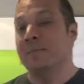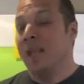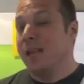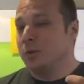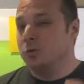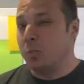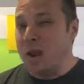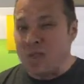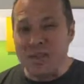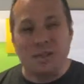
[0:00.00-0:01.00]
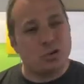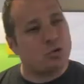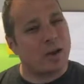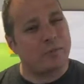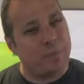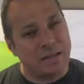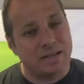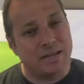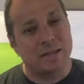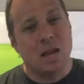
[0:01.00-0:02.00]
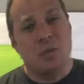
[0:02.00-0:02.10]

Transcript: And there's one thing to drive business,